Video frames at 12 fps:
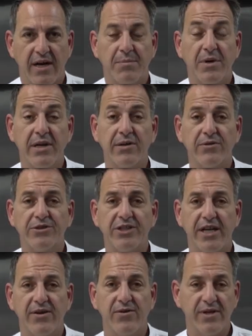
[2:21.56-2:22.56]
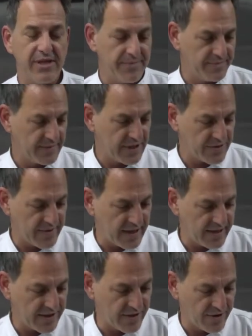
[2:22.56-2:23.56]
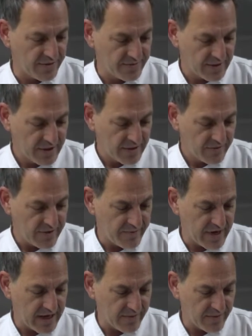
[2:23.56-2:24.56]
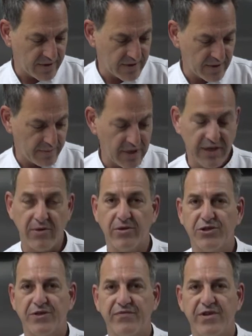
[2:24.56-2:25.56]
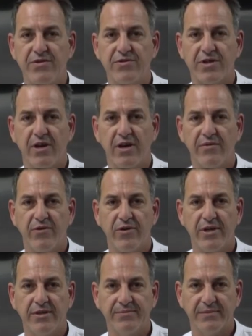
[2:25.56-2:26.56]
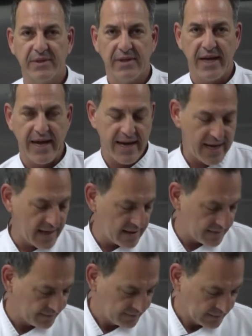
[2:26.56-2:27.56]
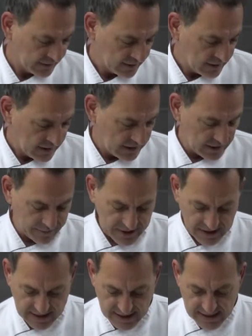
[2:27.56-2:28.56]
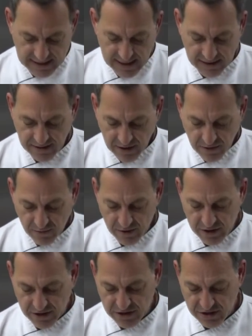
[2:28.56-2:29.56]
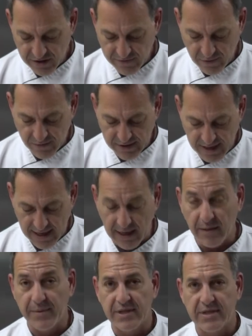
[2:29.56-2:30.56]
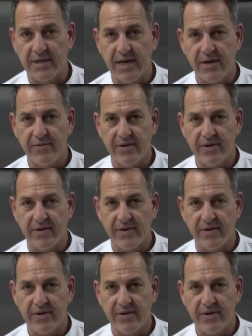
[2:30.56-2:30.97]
Our blood orange aioli is ready to go. We've made it with blood orange infused olive oil, egg, a little bit of seasoning. We're going to serve it with halibut today.